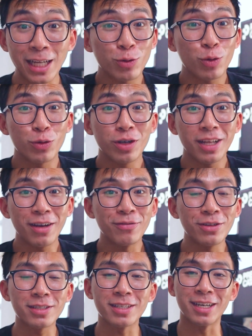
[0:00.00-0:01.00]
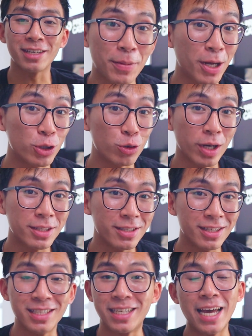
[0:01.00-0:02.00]
That's what real life looks like. I'm not dressed
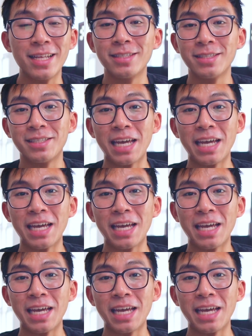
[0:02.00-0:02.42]
to the tens,